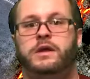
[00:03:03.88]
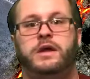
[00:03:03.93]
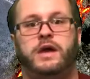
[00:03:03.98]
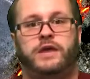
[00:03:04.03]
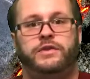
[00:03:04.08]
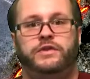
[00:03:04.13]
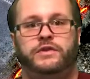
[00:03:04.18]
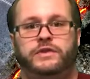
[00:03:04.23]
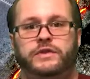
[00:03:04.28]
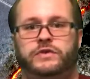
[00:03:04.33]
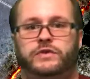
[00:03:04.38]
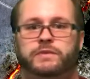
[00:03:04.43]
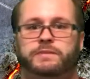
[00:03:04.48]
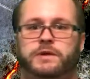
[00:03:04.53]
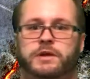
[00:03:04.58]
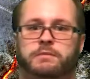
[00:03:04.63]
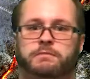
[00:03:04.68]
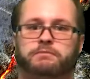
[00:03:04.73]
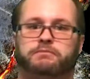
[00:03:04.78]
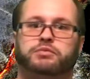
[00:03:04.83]
I think this would be
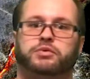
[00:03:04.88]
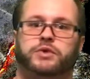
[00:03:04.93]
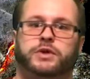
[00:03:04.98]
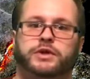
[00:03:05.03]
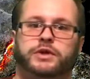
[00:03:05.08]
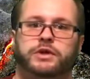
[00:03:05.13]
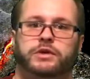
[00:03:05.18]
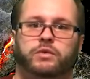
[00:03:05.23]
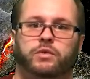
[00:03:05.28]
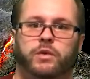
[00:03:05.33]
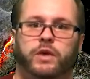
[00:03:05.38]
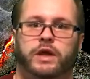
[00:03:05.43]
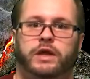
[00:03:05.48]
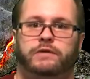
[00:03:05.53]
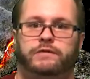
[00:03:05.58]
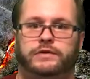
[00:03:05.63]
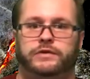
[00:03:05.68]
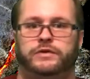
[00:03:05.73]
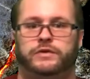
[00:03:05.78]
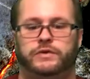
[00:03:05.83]
a brilliant way
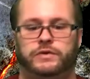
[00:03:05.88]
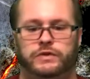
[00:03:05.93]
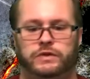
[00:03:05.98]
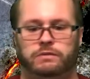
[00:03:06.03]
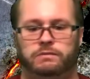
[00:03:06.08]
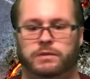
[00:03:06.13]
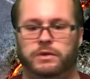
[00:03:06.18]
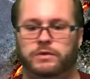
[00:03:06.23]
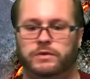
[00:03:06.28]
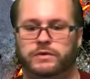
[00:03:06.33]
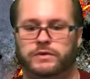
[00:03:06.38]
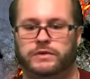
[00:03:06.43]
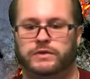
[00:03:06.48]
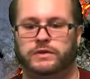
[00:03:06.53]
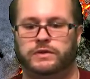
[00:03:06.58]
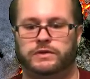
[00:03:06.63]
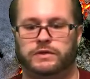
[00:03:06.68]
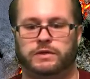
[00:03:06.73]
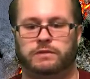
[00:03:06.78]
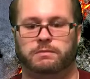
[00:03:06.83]
of introducing mutants
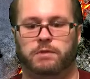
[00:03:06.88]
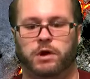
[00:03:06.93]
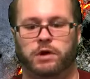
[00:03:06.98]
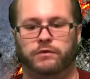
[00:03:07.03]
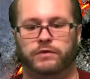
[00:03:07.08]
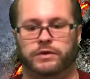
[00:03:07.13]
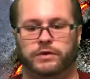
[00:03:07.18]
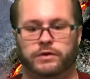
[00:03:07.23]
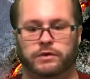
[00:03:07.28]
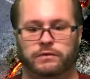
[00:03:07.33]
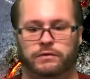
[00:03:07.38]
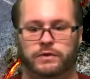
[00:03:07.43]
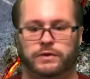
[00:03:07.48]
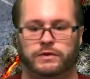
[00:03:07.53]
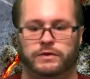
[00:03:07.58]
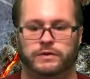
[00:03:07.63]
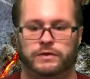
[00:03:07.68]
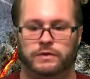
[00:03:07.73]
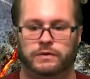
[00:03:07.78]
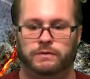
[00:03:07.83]
into the Marvel
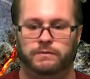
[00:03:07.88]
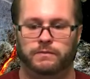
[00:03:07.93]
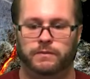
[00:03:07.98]
Universe,